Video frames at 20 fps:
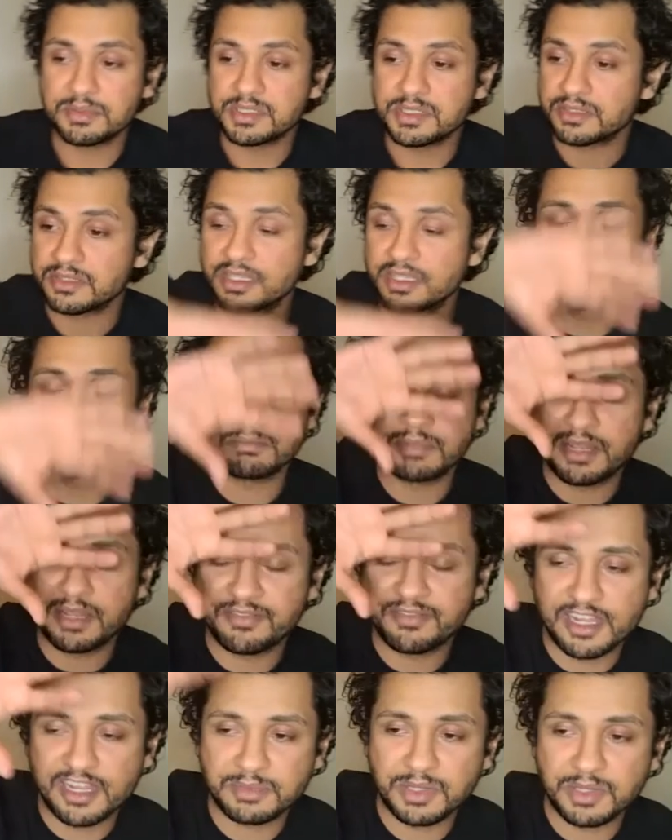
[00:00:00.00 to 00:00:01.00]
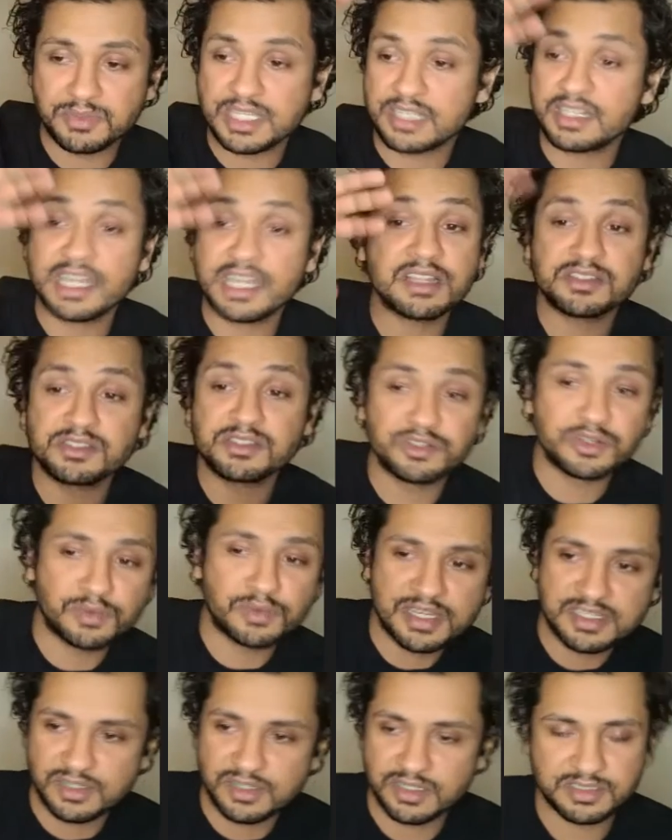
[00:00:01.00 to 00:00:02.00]
So then my family was like, hey, let's do the
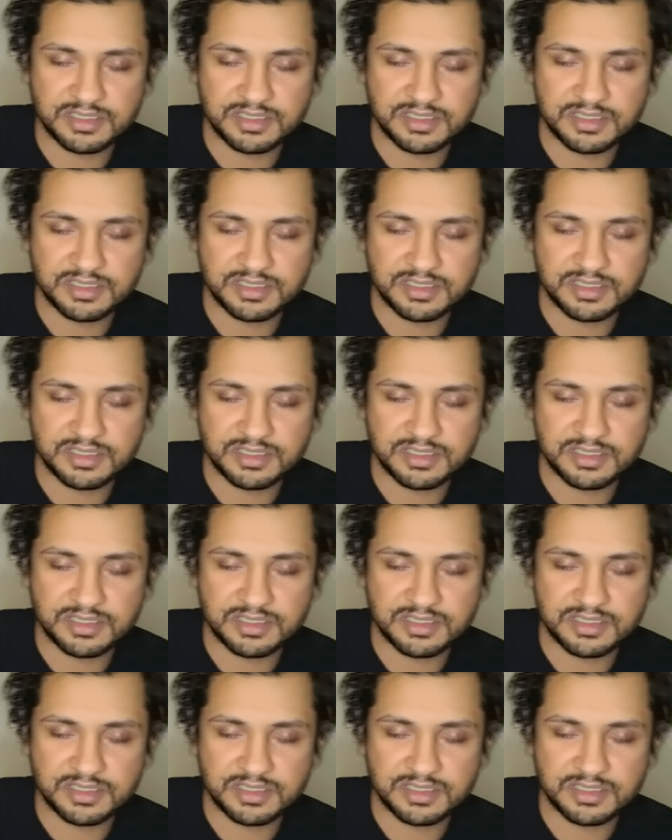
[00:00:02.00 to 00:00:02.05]
restaurant.